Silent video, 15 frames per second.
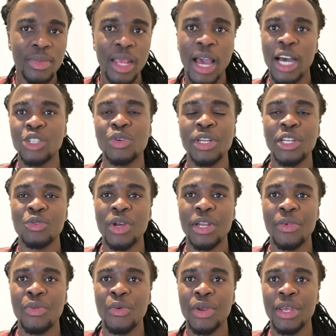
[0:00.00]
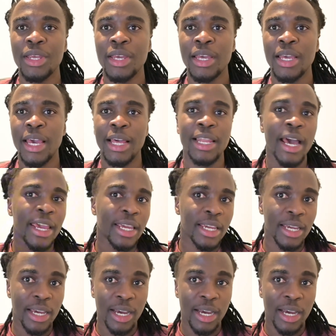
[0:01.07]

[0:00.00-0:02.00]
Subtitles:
2023. And like,